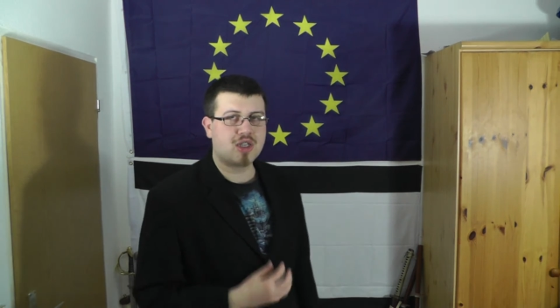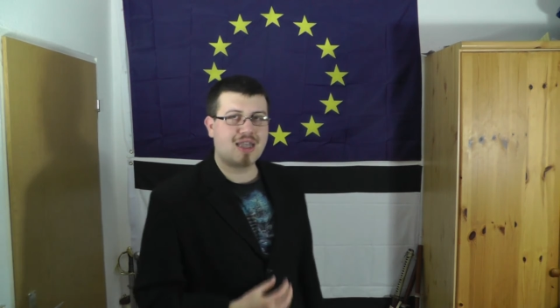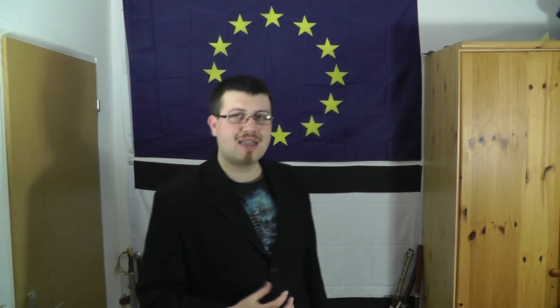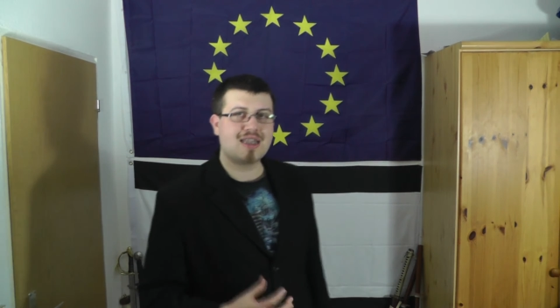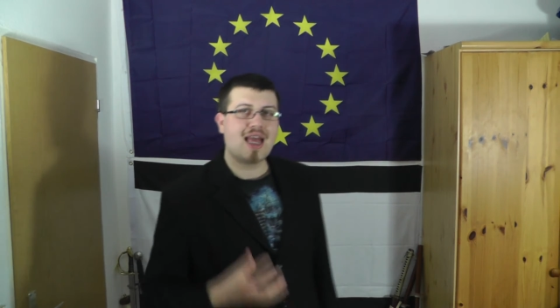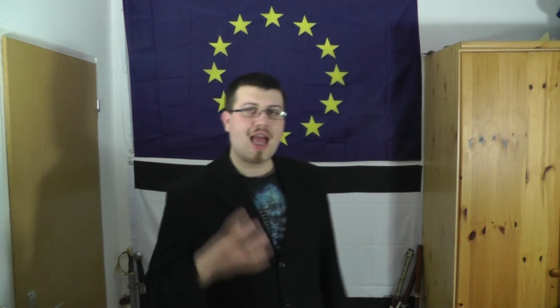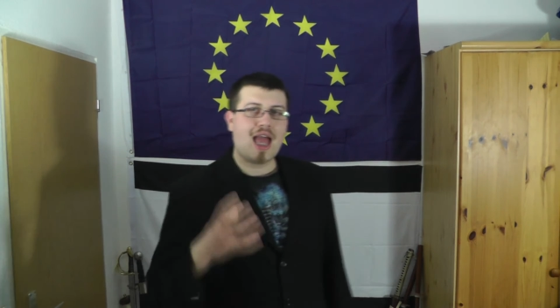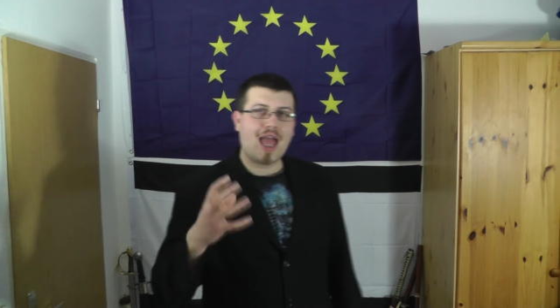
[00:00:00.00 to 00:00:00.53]
that
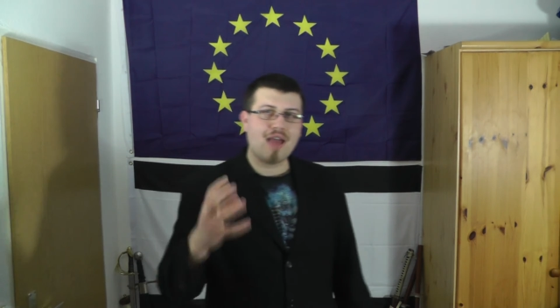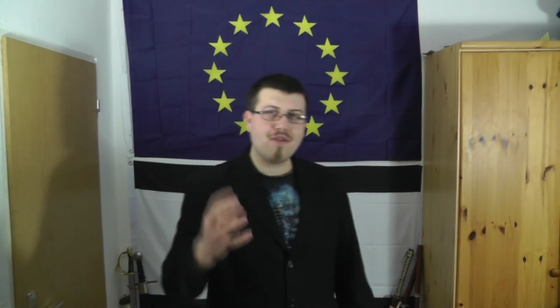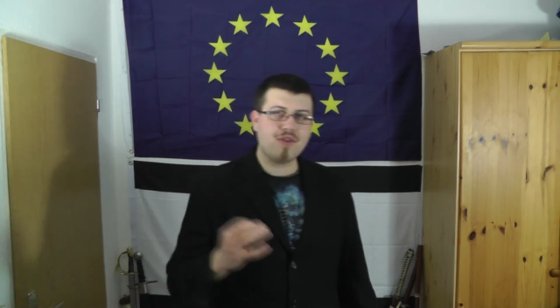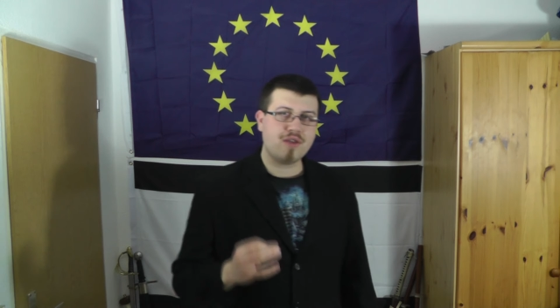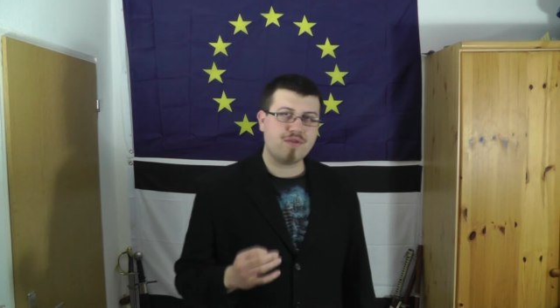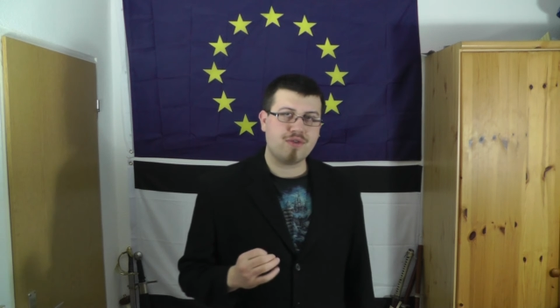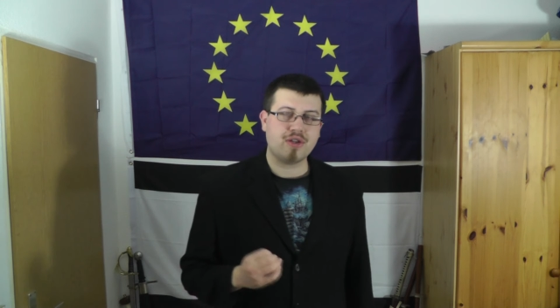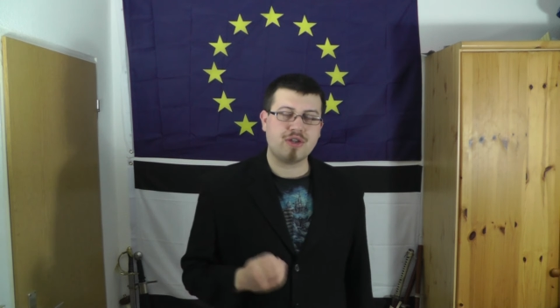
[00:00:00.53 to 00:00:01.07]
heavy
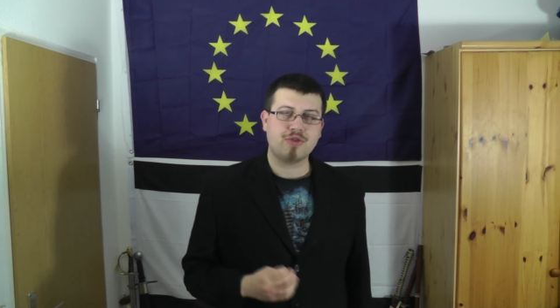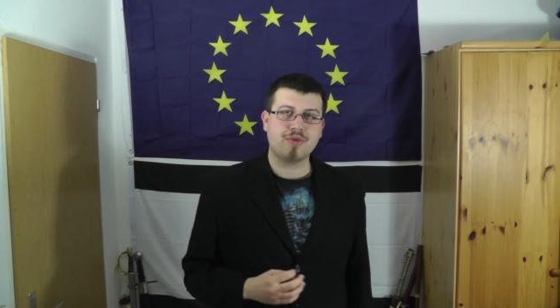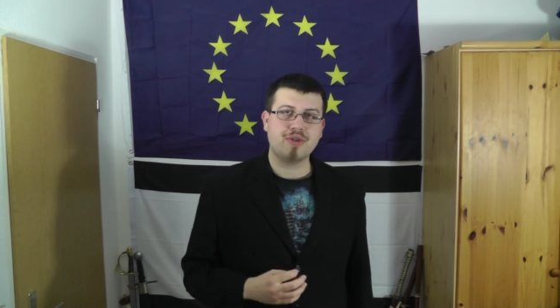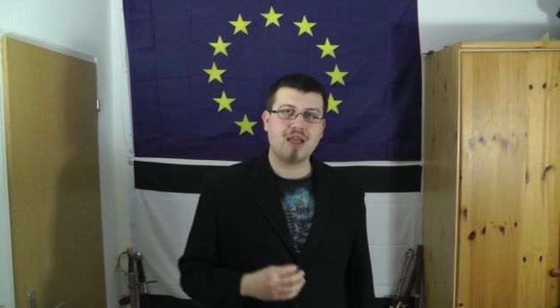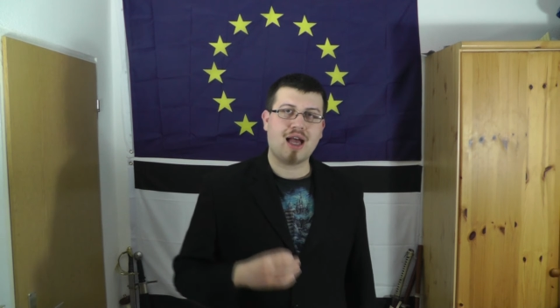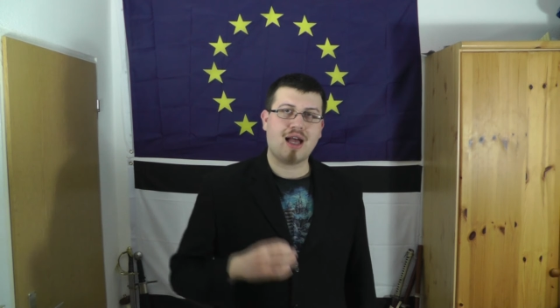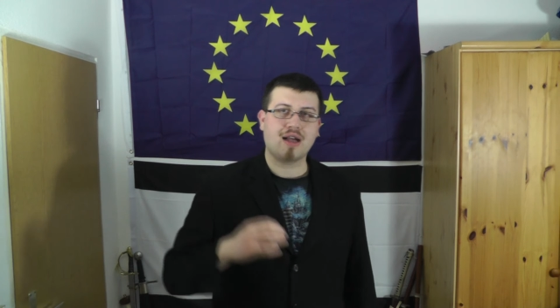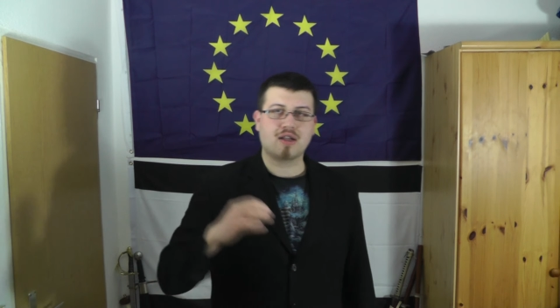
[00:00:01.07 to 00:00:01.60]

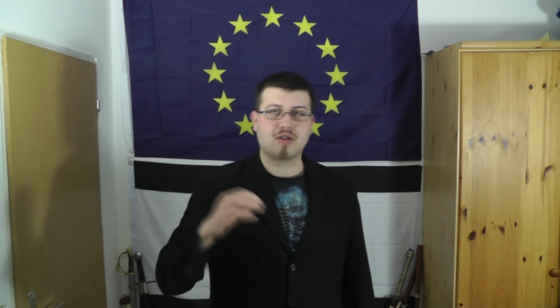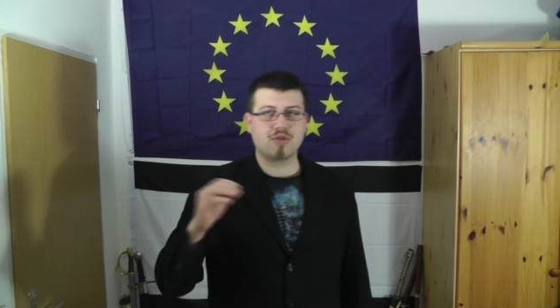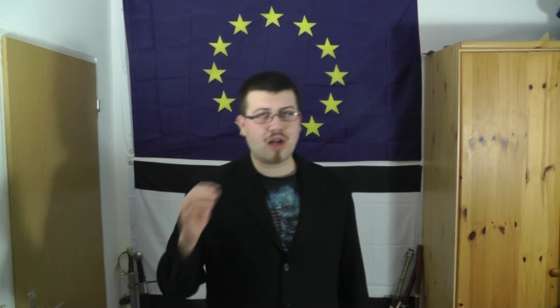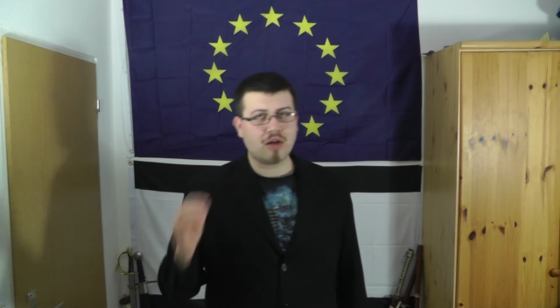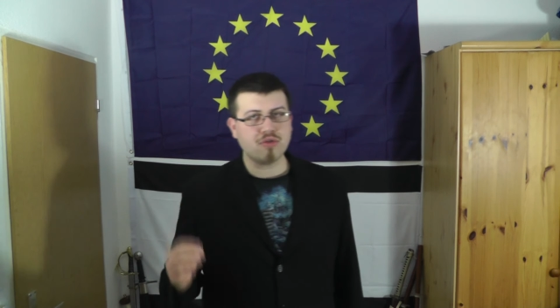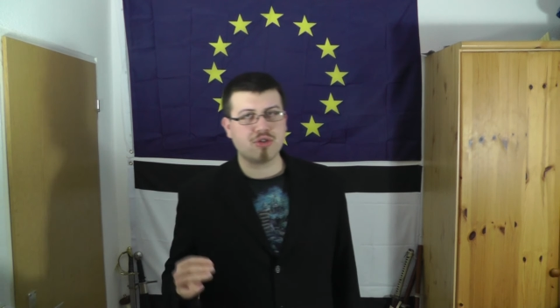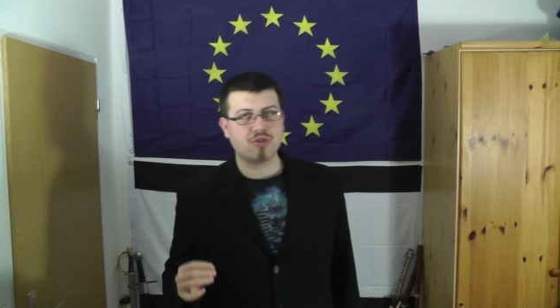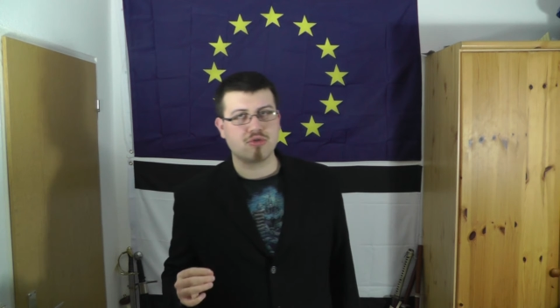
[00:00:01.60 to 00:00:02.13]
infantry are
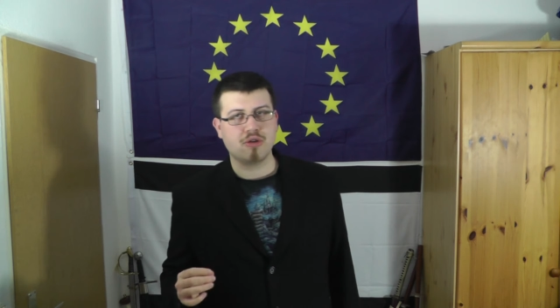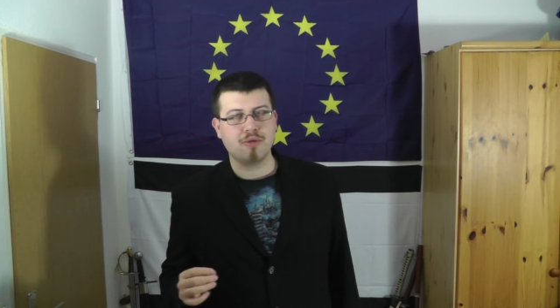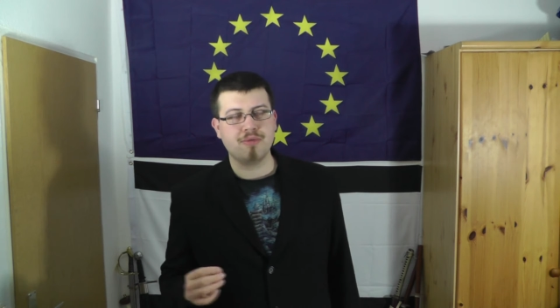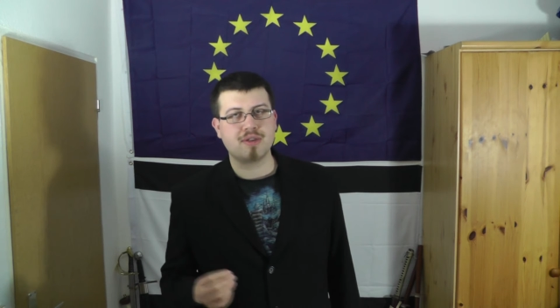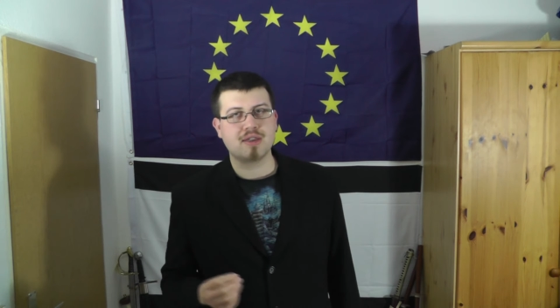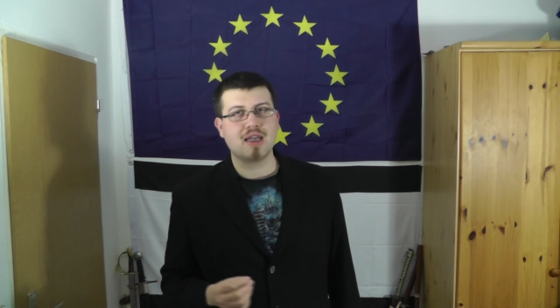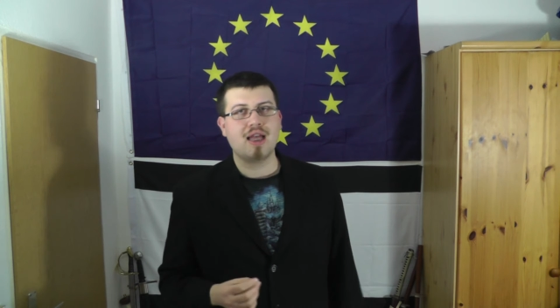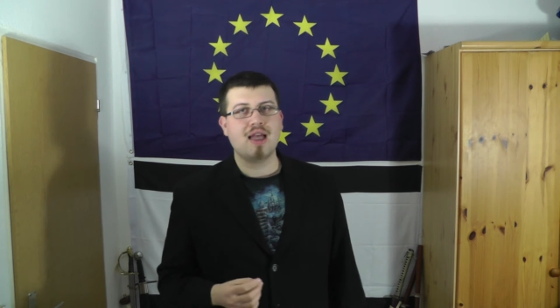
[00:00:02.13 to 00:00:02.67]
ground
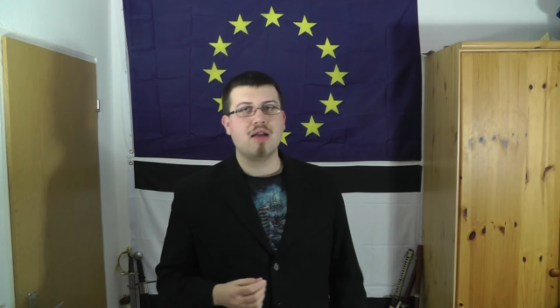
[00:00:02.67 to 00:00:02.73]
troops